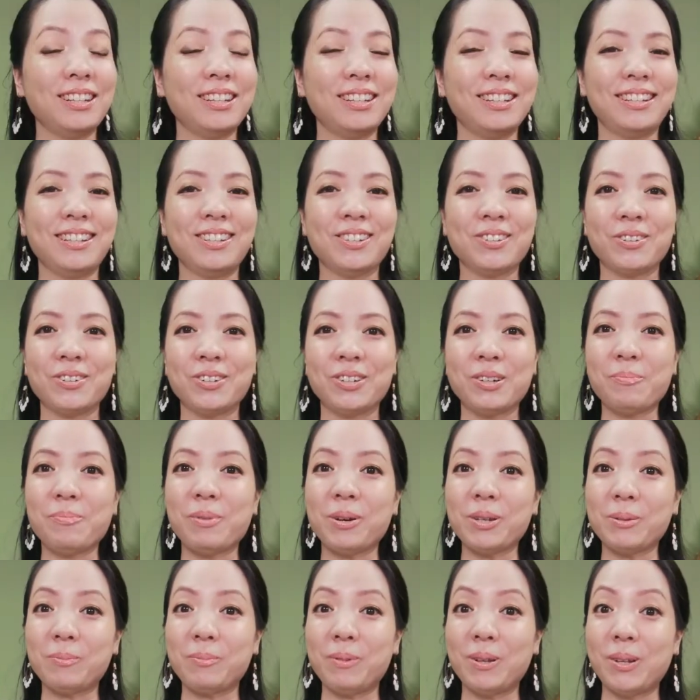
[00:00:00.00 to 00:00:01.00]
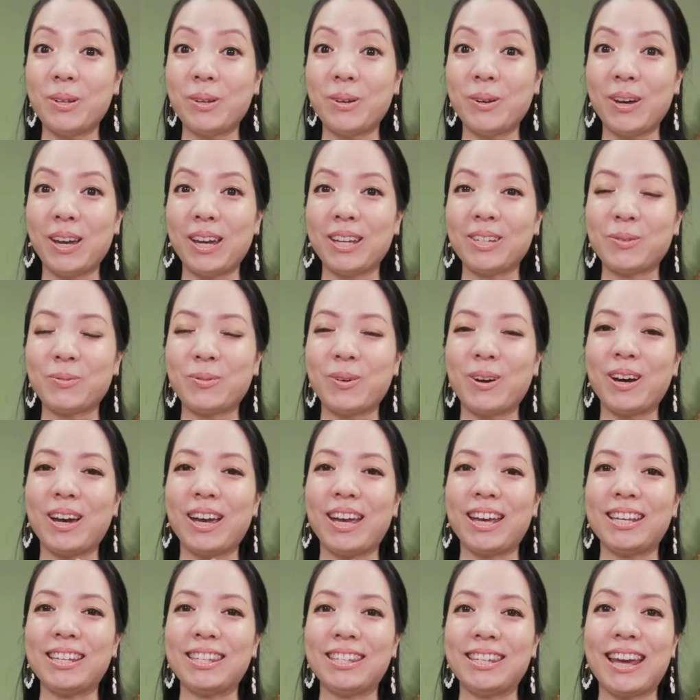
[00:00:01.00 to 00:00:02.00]
in the description box below as
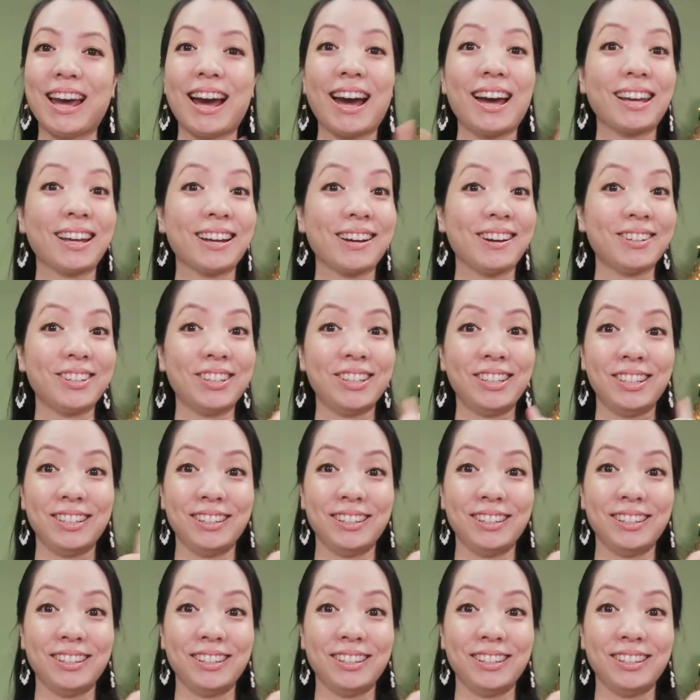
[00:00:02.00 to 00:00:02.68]
well as the iCard